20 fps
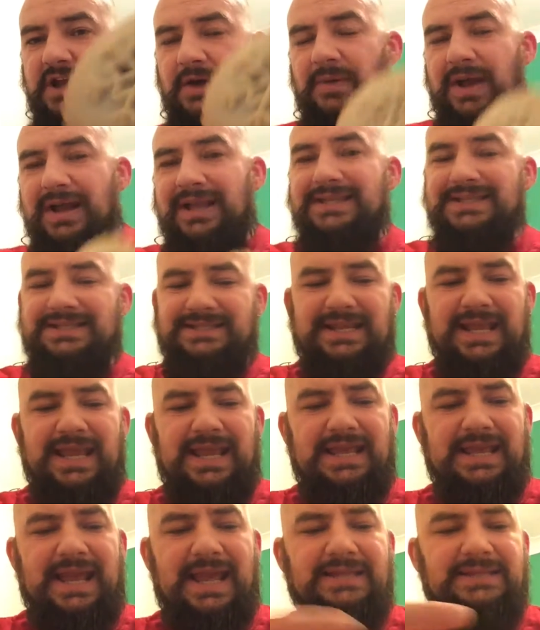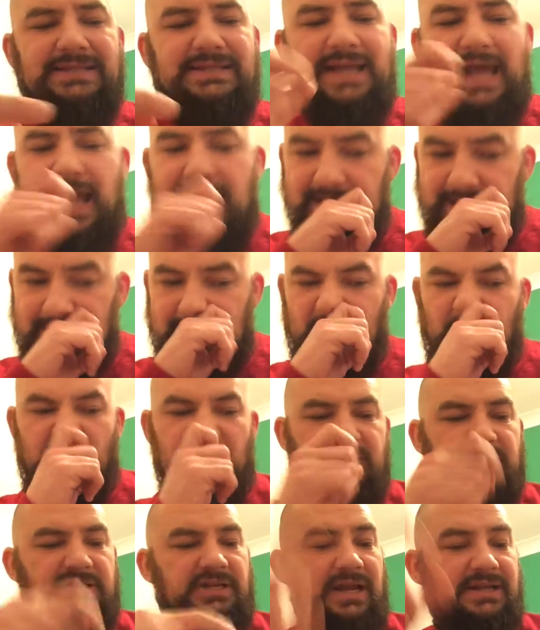know, I can see inside it,
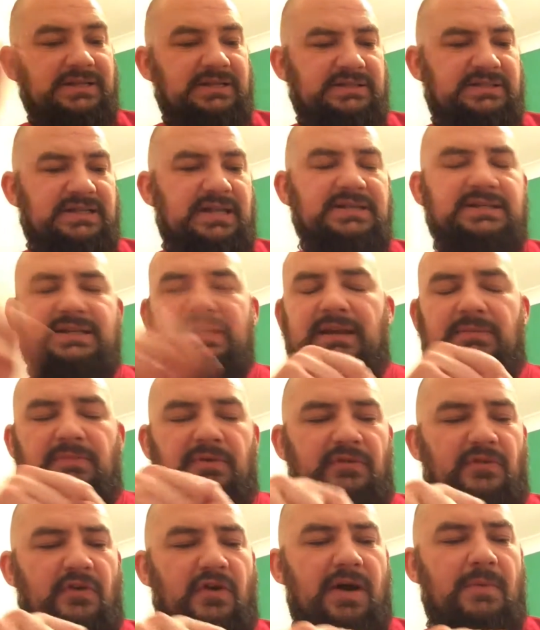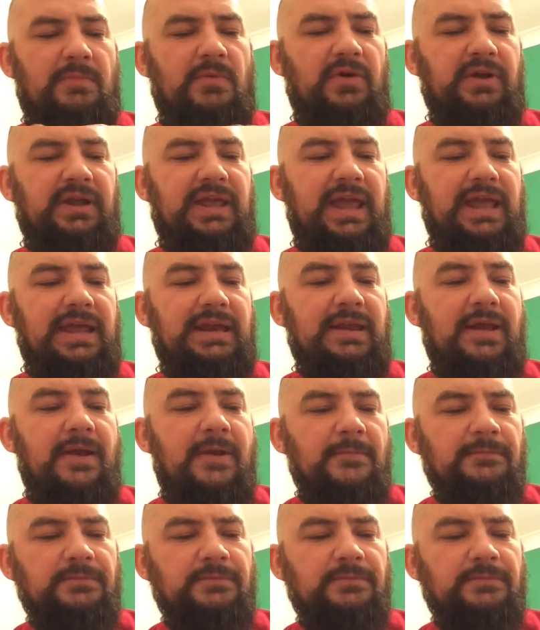which, as I said to you before, I'm not keen.